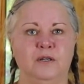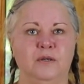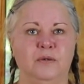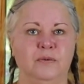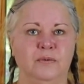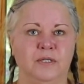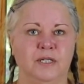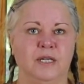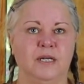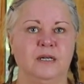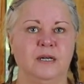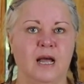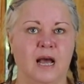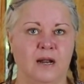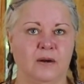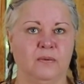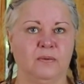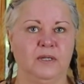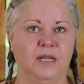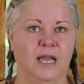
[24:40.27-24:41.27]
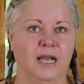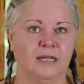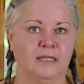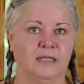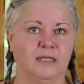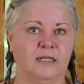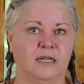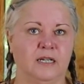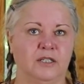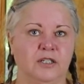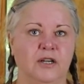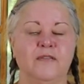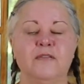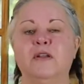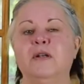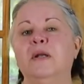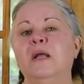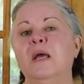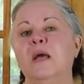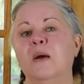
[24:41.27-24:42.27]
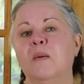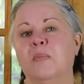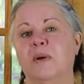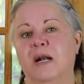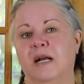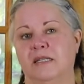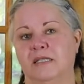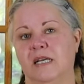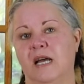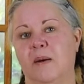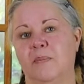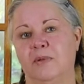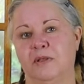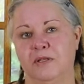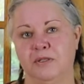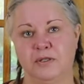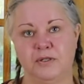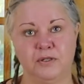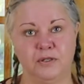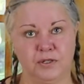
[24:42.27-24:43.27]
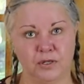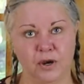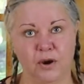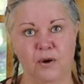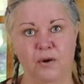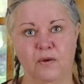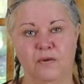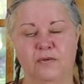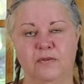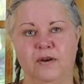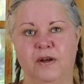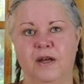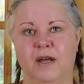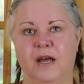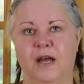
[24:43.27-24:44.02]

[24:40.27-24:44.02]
use it not only as the Dutch oven, but on top of the stove.